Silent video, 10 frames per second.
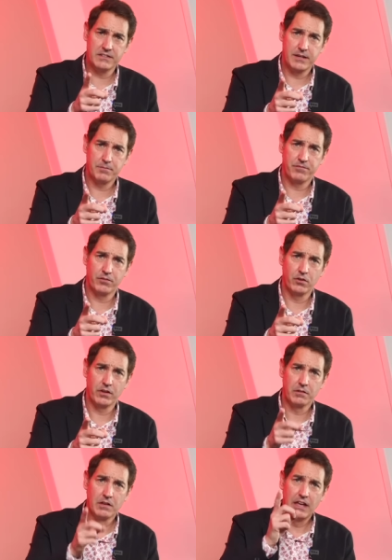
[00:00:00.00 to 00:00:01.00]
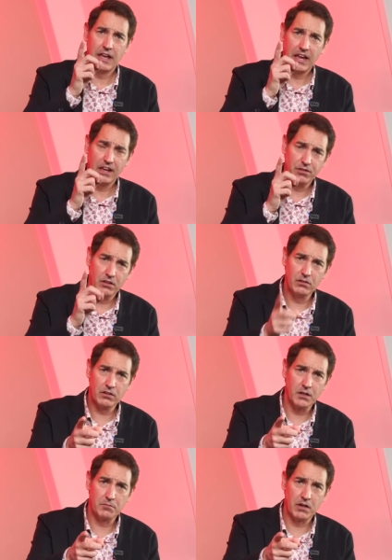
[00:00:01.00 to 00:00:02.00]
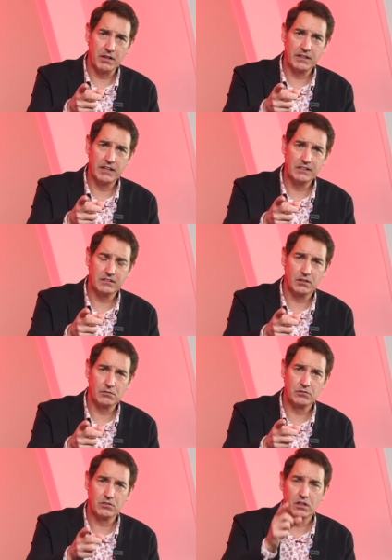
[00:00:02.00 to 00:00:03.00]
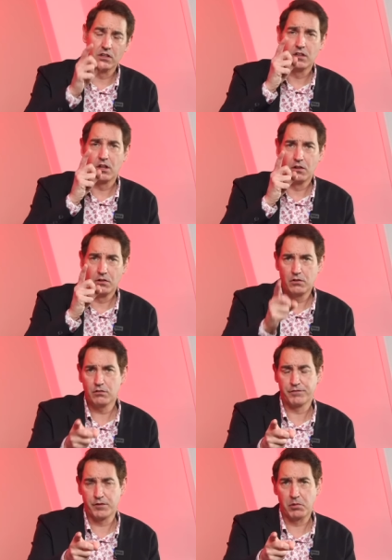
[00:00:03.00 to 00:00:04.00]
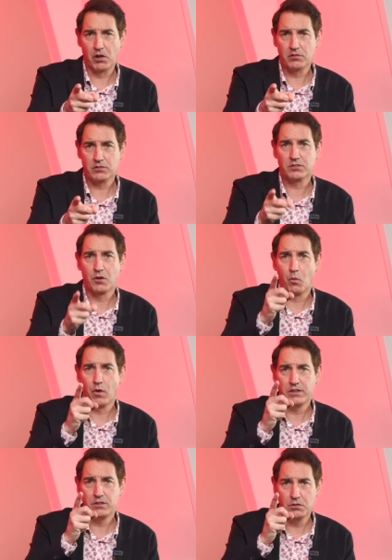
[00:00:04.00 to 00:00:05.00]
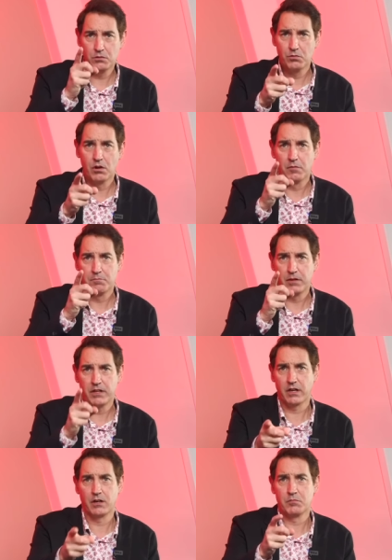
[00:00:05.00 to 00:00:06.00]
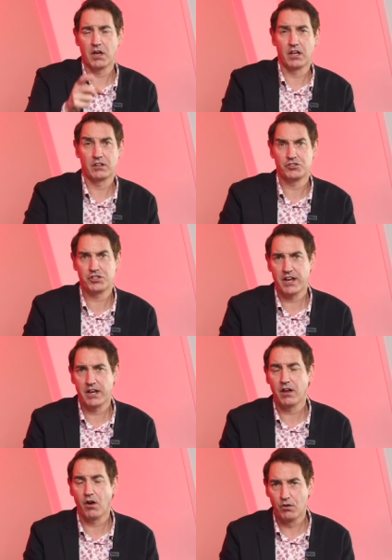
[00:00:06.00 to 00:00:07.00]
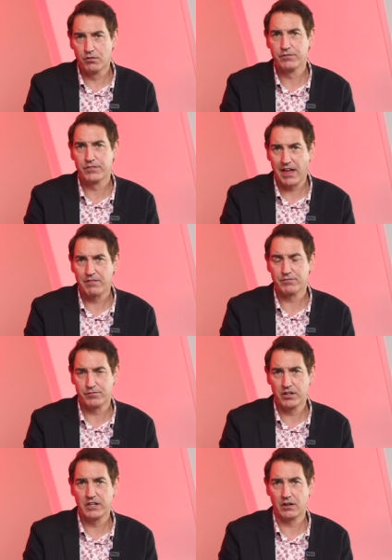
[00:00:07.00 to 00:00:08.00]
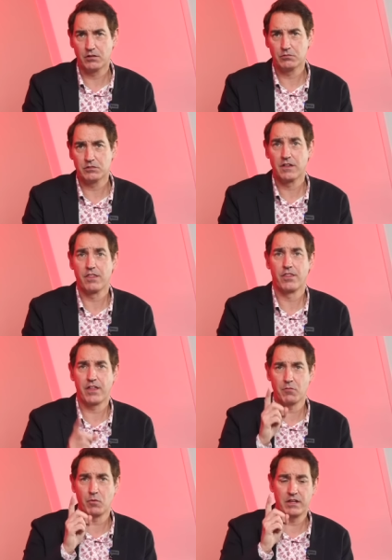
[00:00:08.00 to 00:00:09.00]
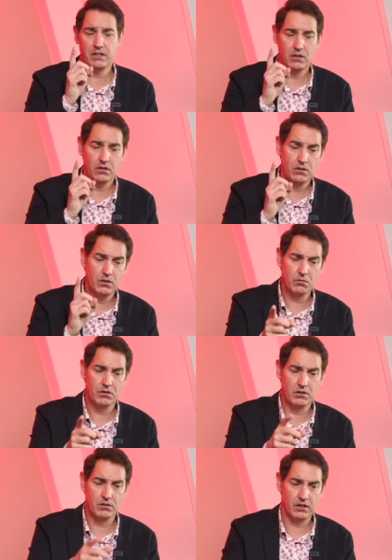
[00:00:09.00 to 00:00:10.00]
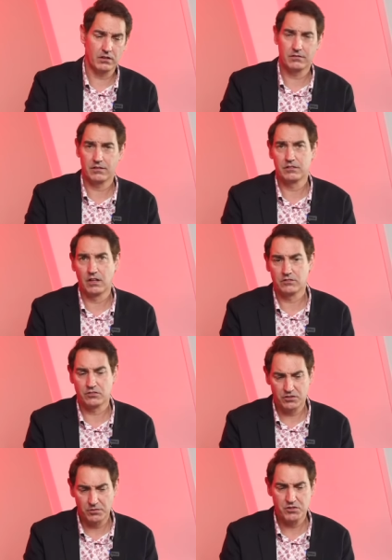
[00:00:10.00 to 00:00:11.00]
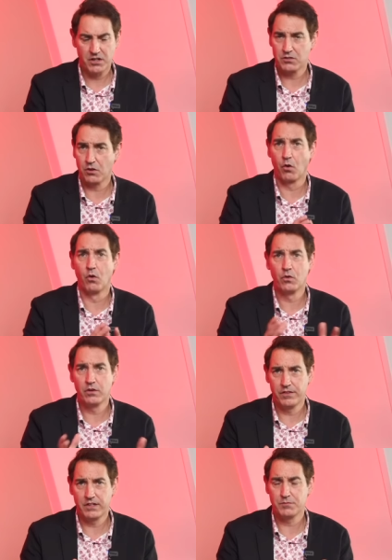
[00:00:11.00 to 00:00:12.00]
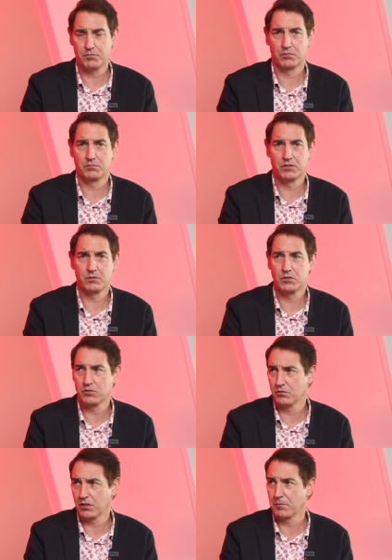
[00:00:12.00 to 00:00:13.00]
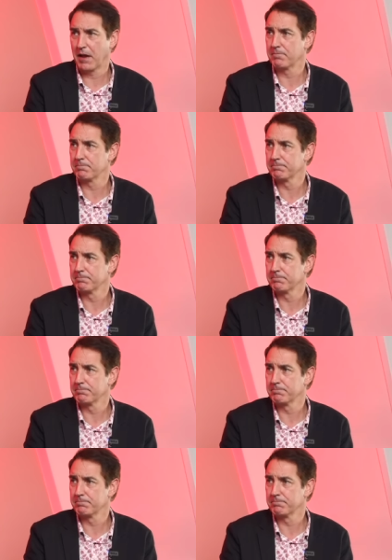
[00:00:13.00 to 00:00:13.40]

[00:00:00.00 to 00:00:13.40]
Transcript: tip for you if you're looking at buying leaseholds, look for blocks where you become a share of that freehold. That way, you are not subject to all of these problems that we're talking about.